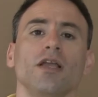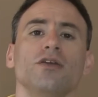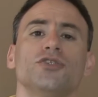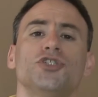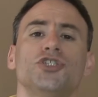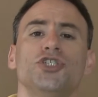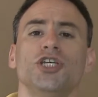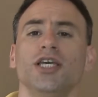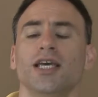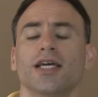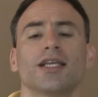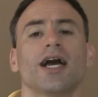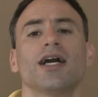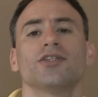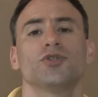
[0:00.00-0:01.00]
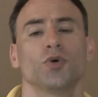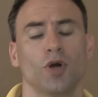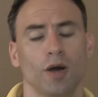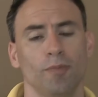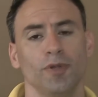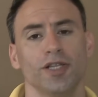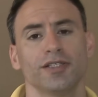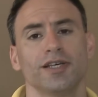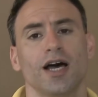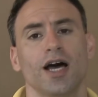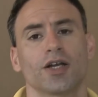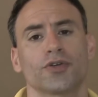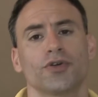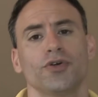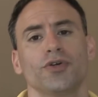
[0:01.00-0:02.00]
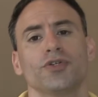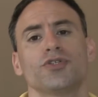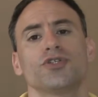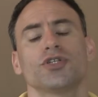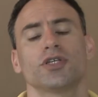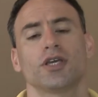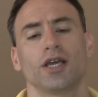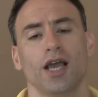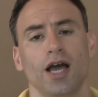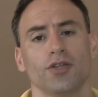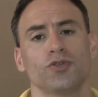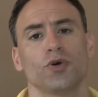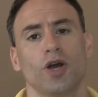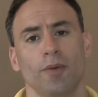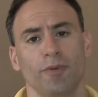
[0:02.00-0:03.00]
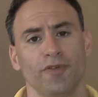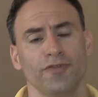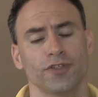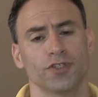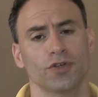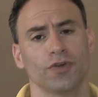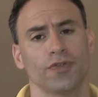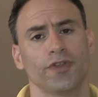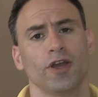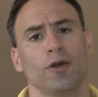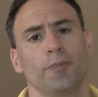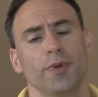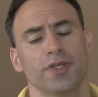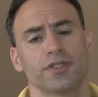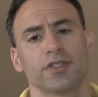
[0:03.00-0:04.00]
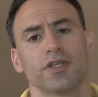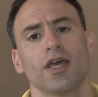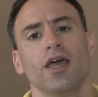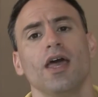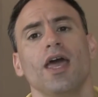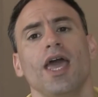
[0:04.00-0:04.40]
She had gone to a couple of doctors, she'd gone to a couple of physical therapists,